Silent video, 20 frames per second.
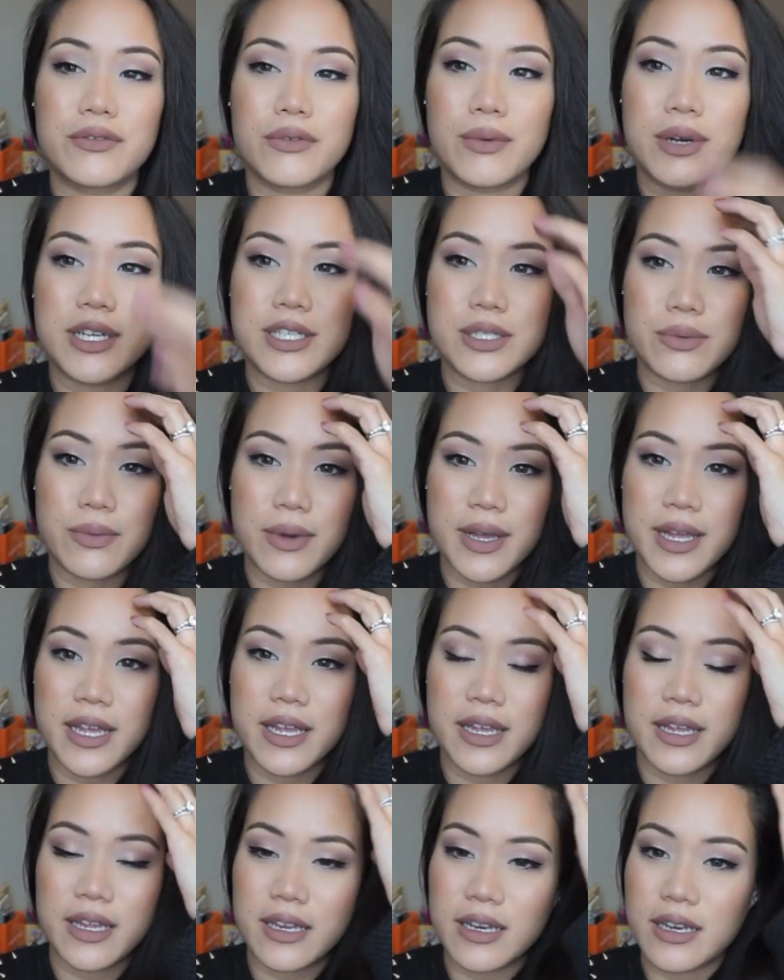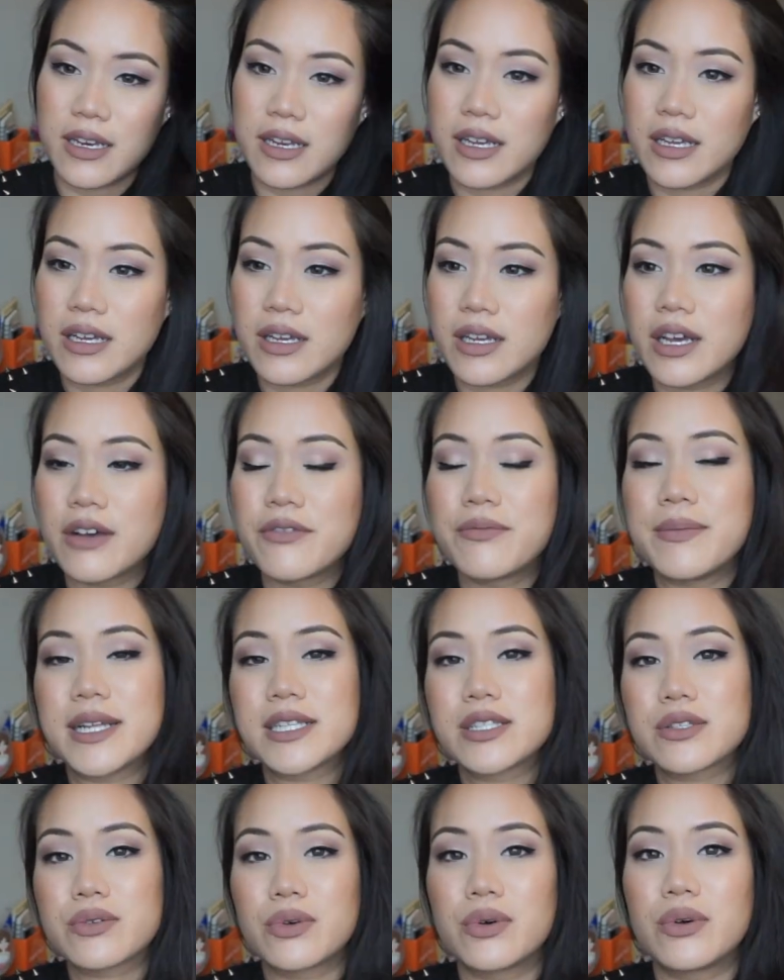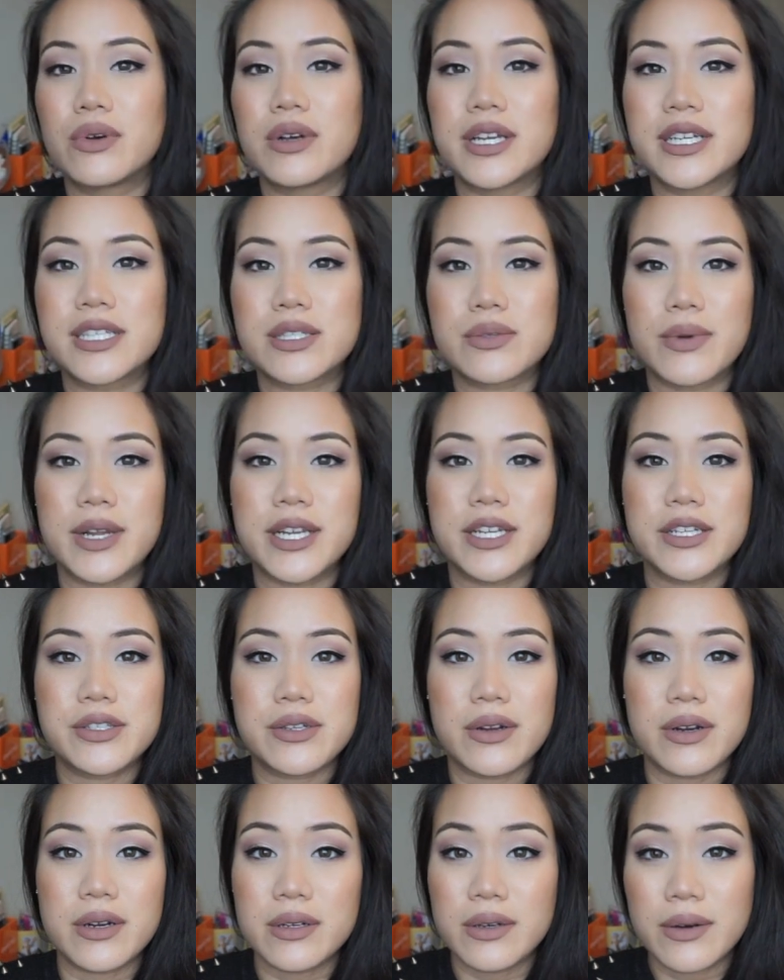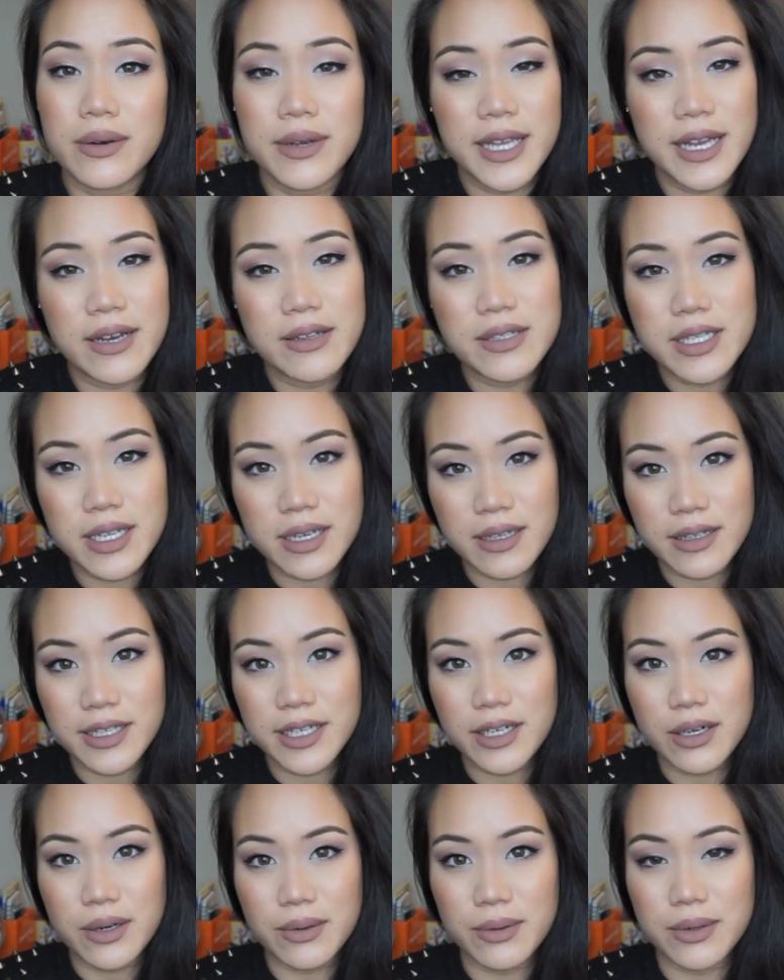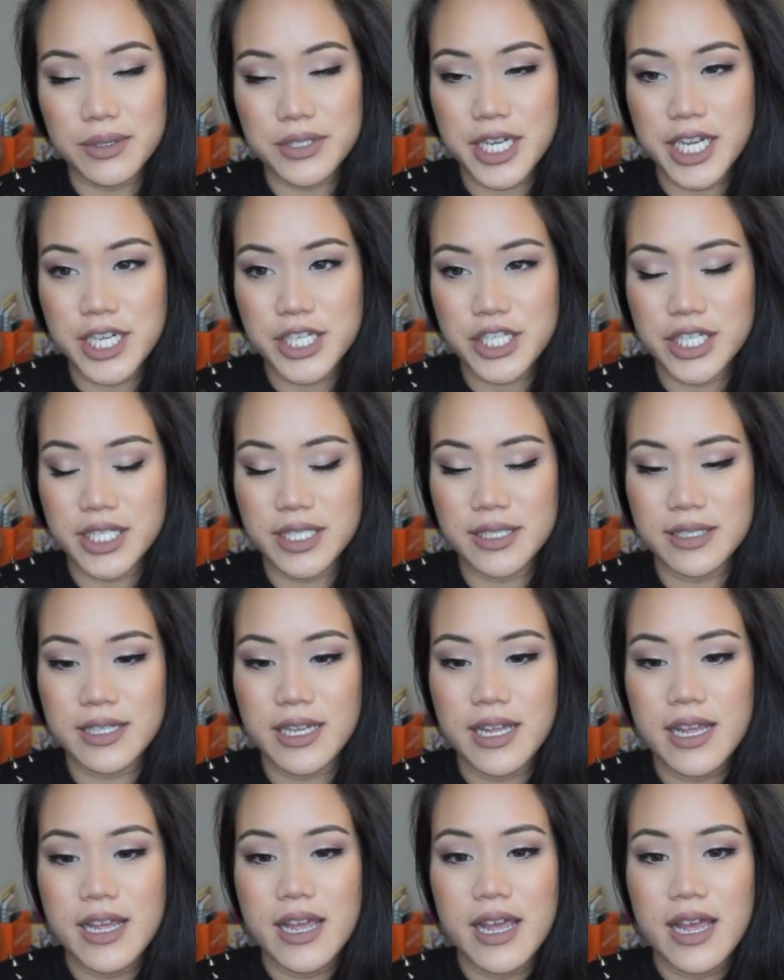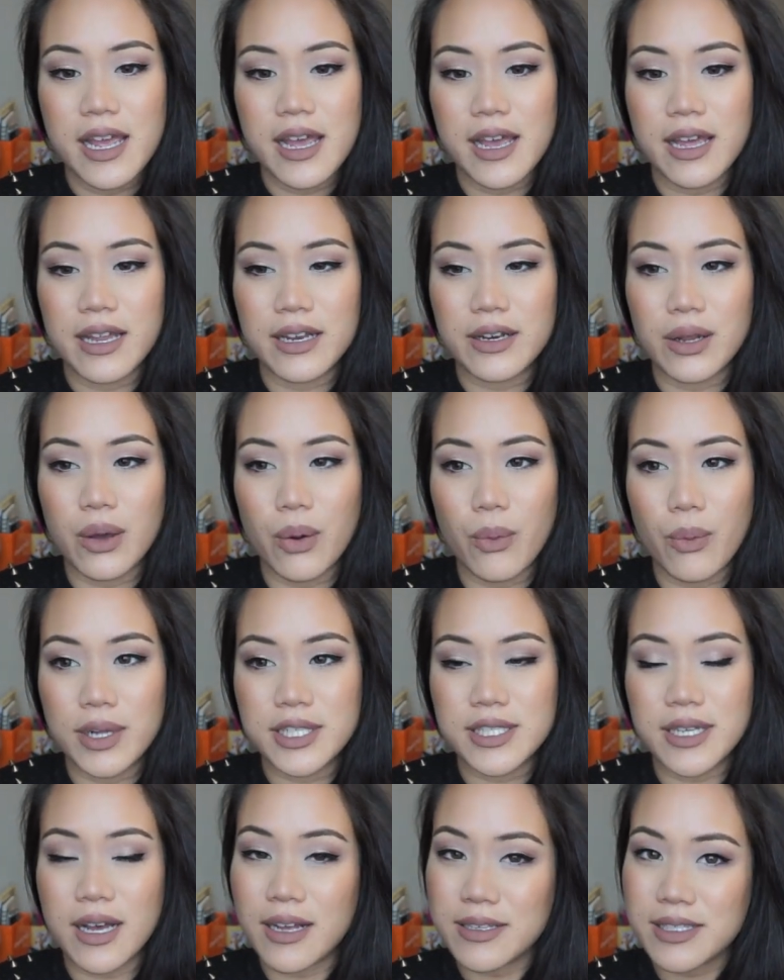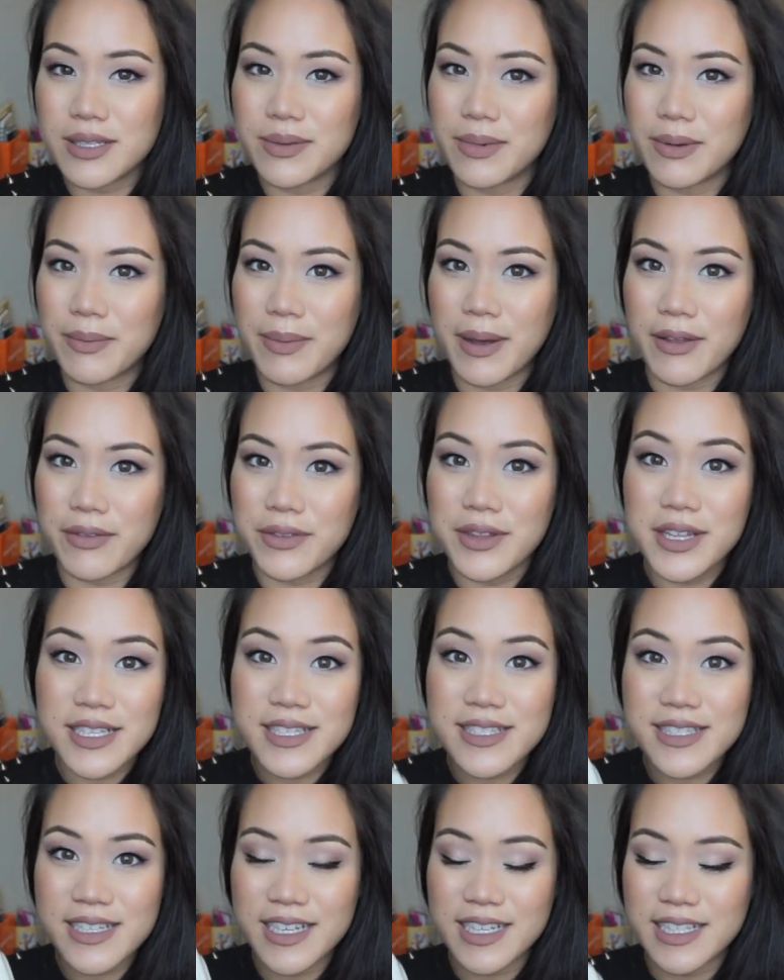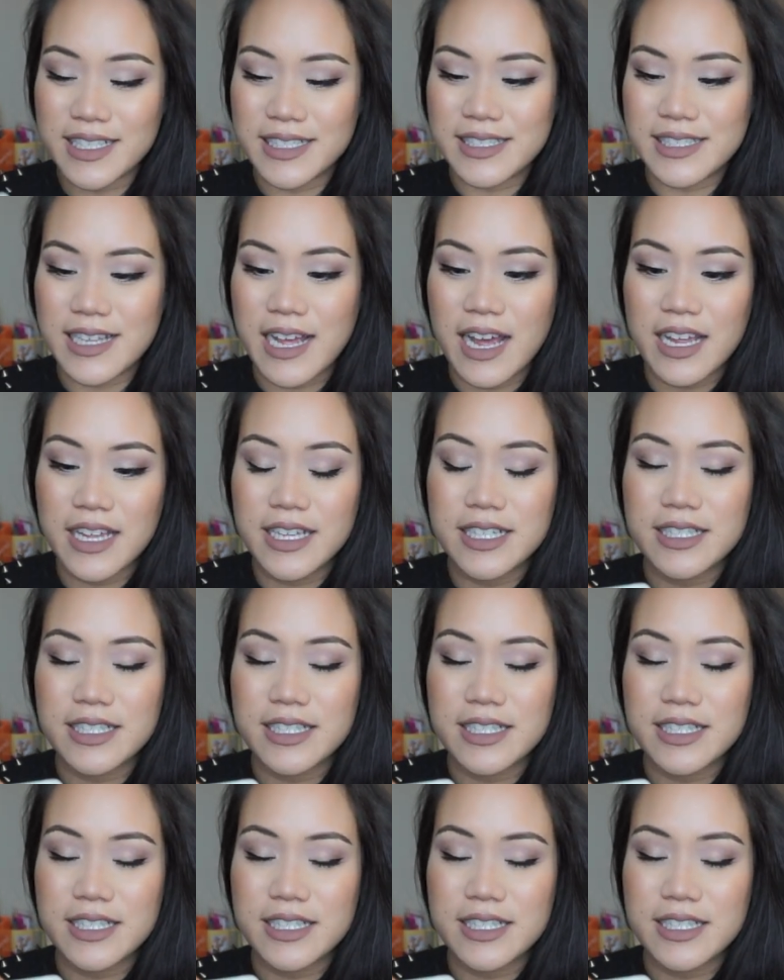med school is when you start going out to clinical rotations, and what's awesome about this is that